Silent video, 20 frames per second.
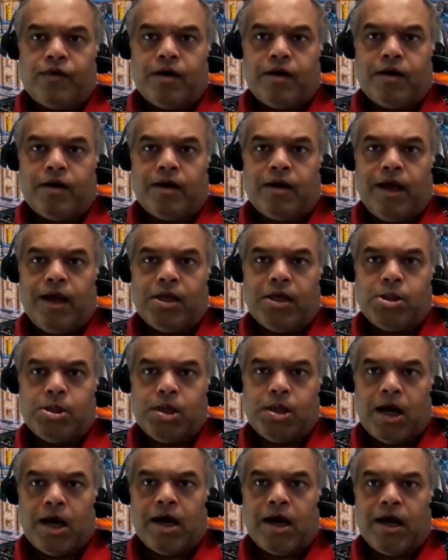
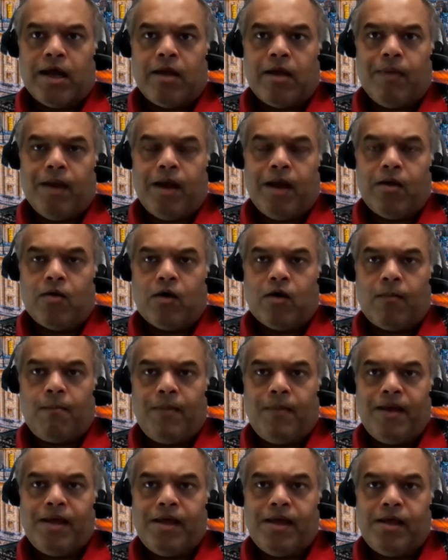AGI may not
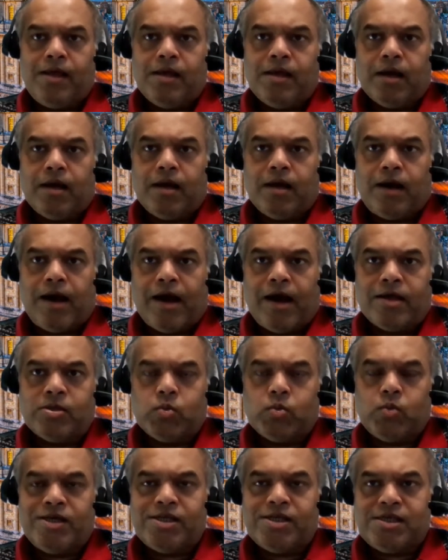be
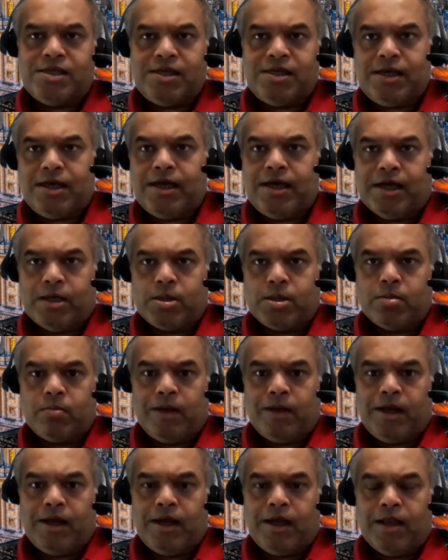as we see it,
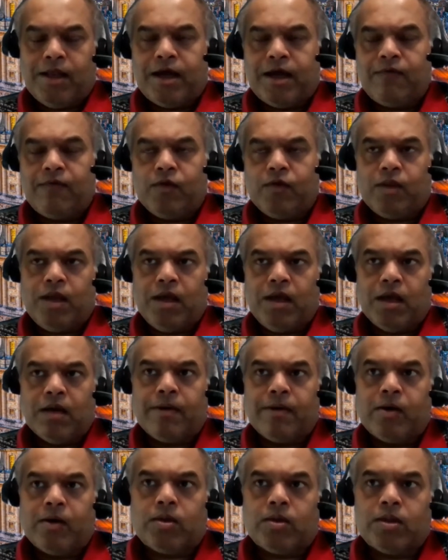meaning that if you think
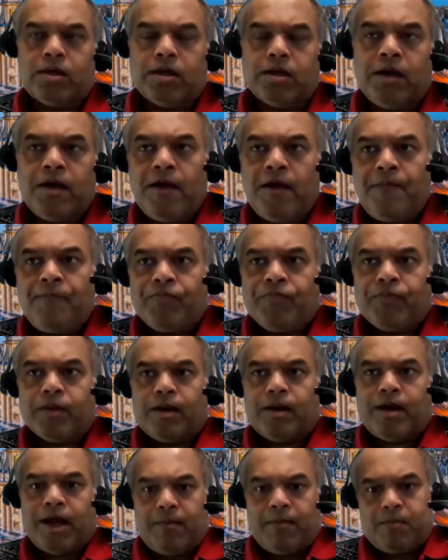about the
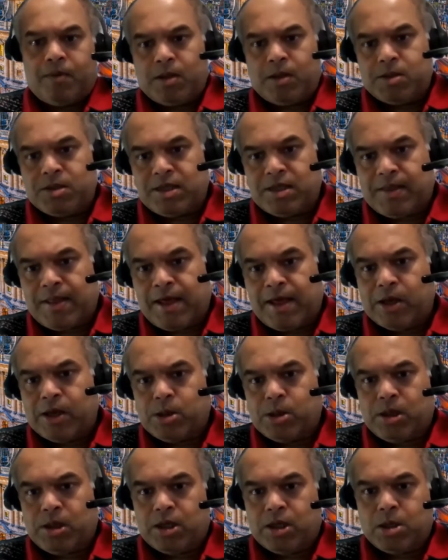Wright brothers
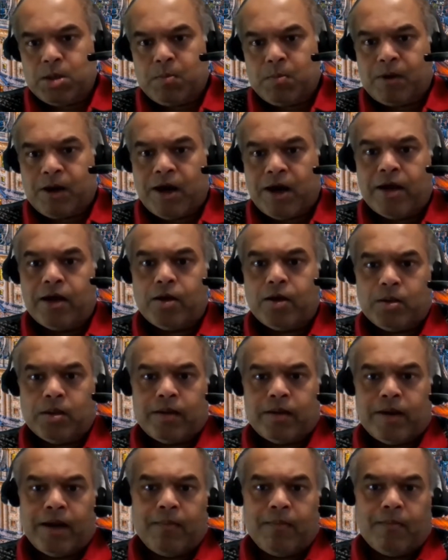analogy, yes, prior to the
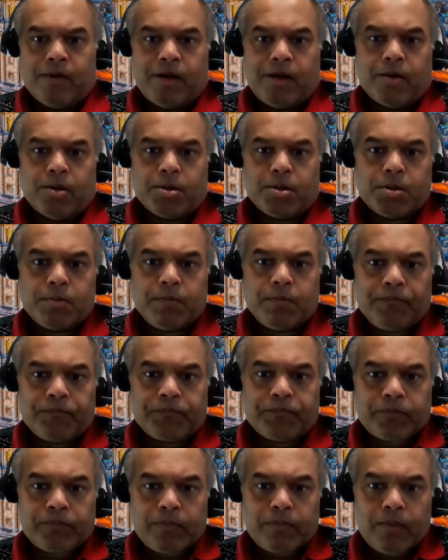Wright brothers,
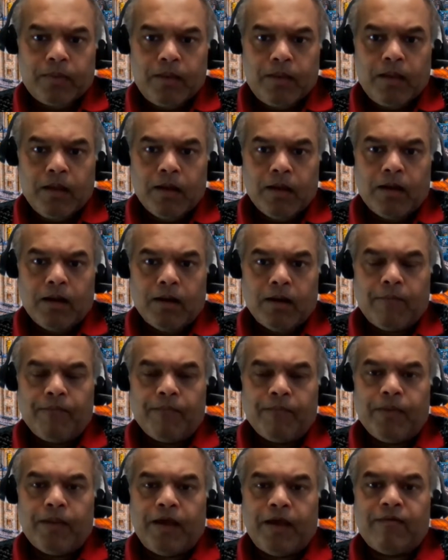
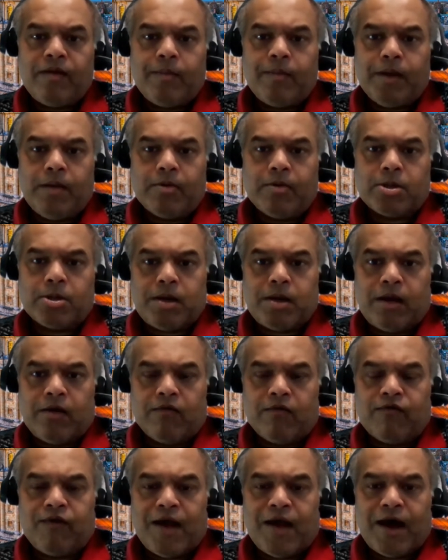everybody was trying
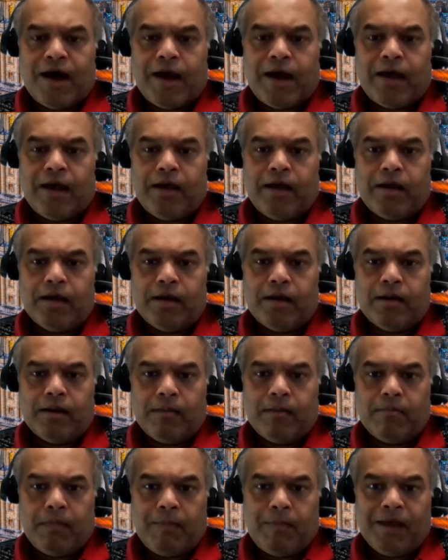to fly,
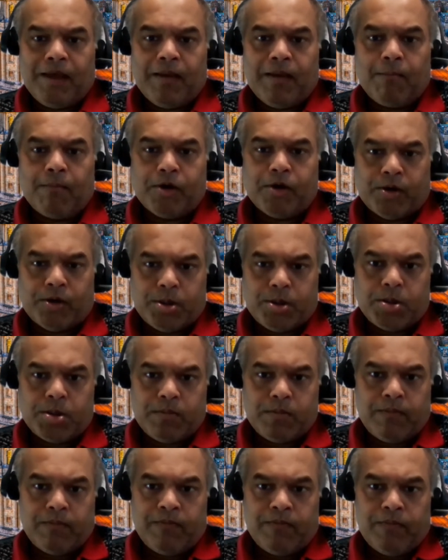making
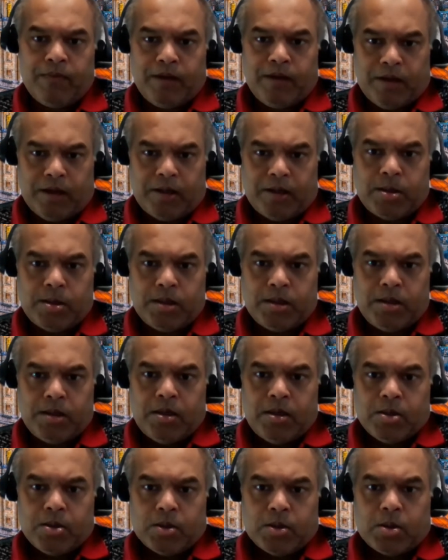birds, yes,
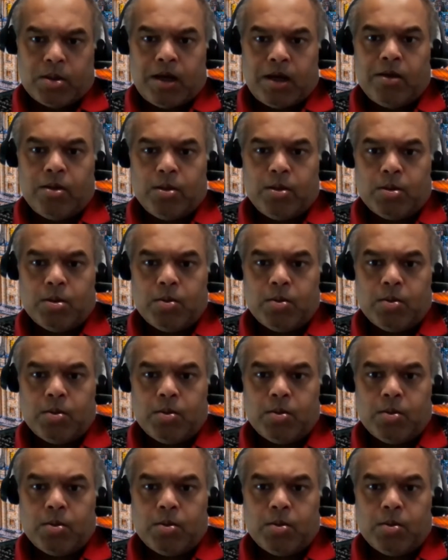so trying to